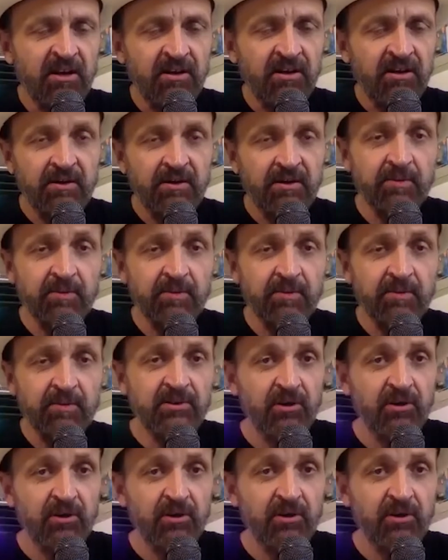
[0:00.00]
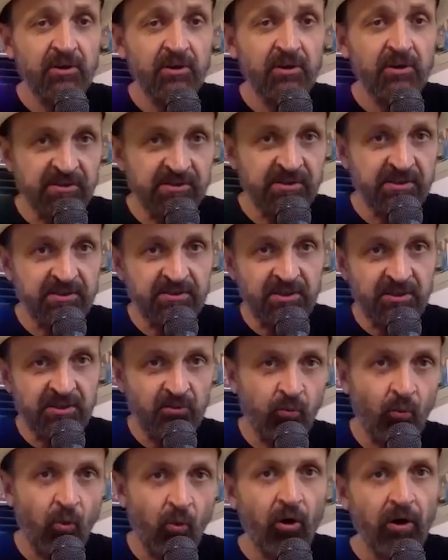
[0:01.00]
the only reason it's
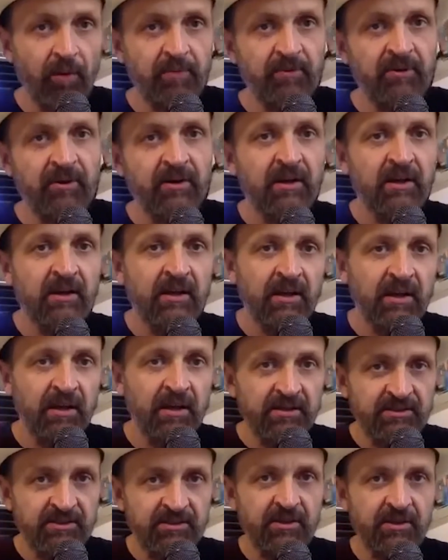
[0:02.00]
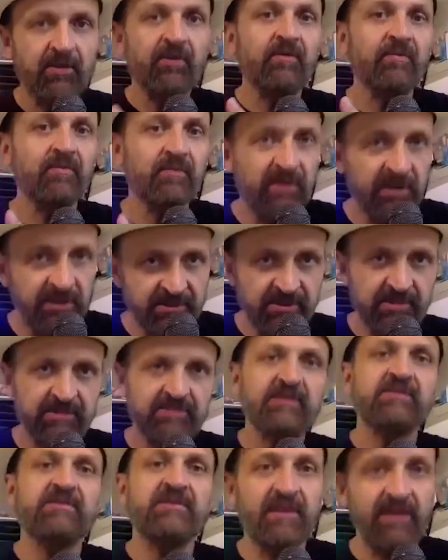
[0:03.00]
skipping is because it's warped. And so it's
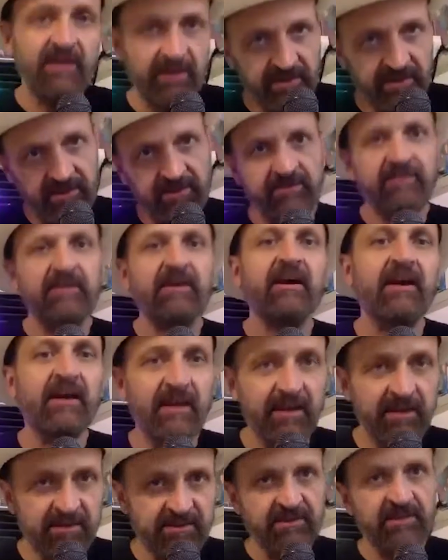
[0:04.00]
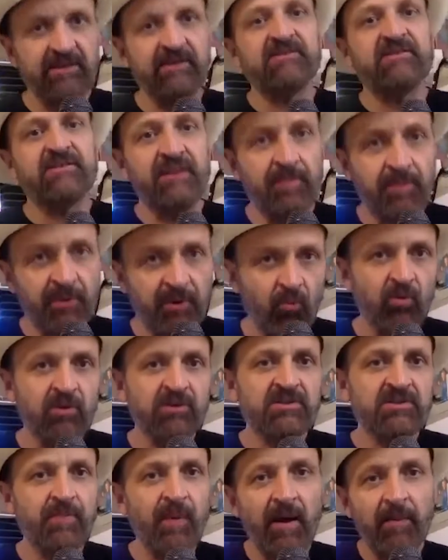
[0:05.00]
hitting the thing and it's like skipping in one
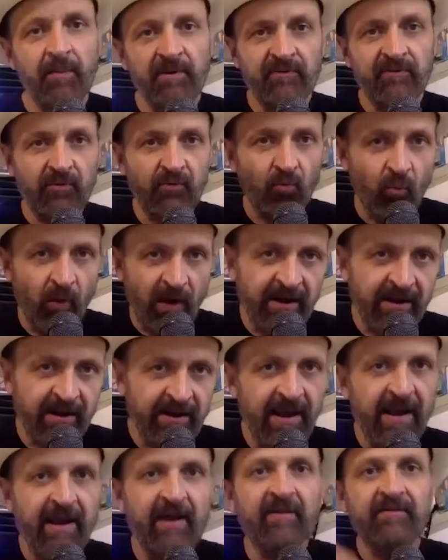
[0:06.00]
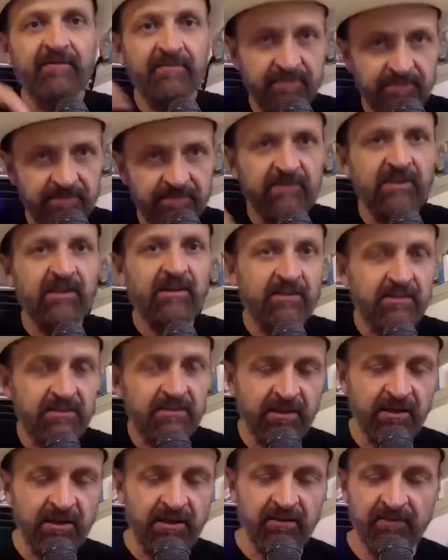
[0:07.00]
spot. But if you weight it down, then it
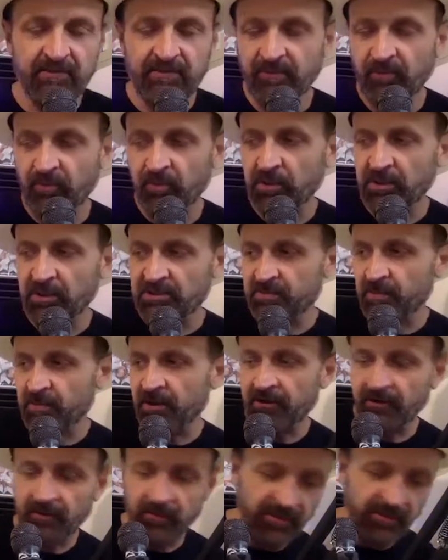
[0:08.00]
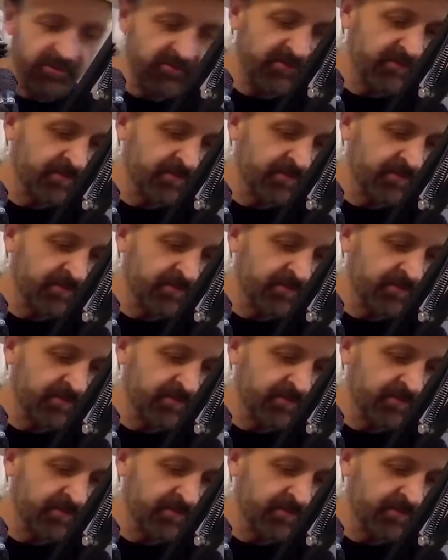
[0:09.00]
kind of plays better or whatever.